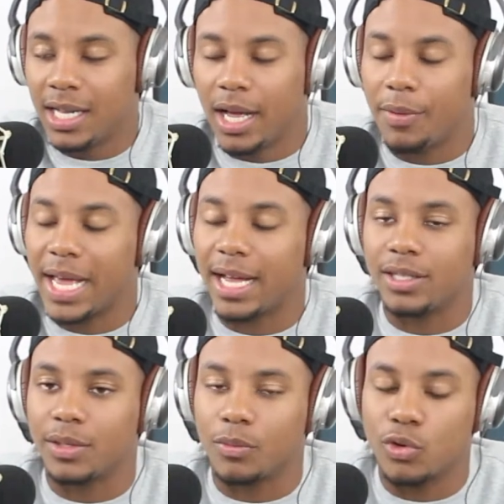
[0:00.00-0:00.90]
and we
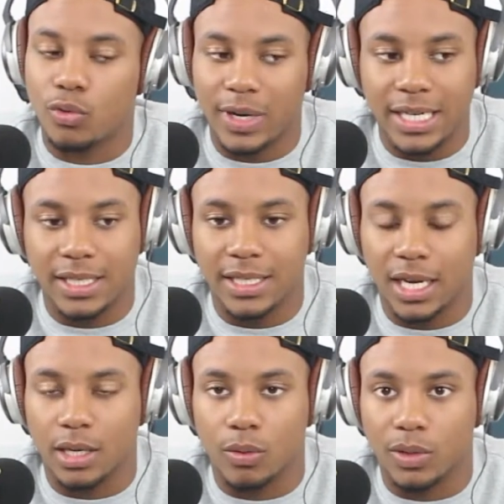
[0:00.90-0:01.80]
had some crazy
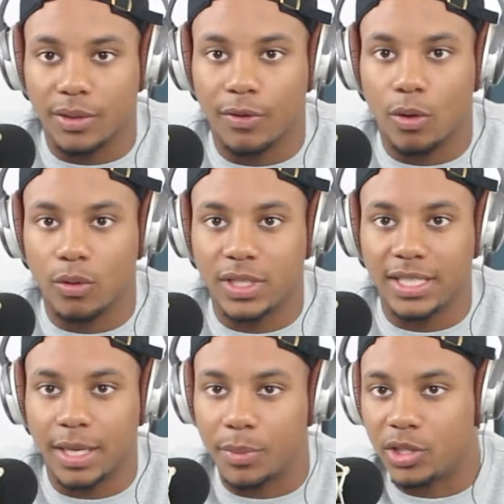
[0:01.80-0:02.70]
technical
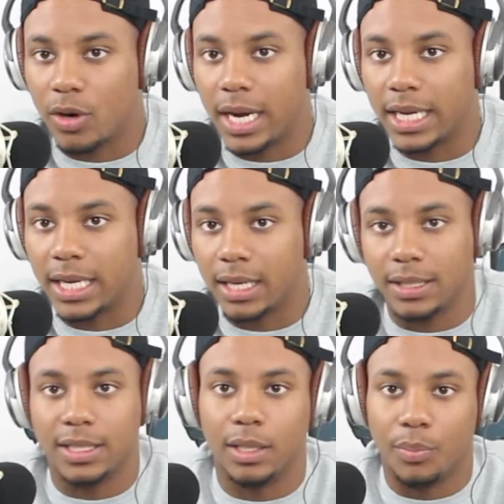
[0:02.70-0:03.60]
difficulties that have been trying to kick
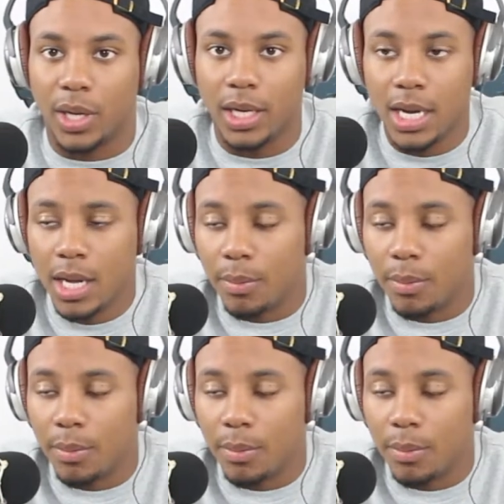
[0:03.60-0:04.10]
us in the butt.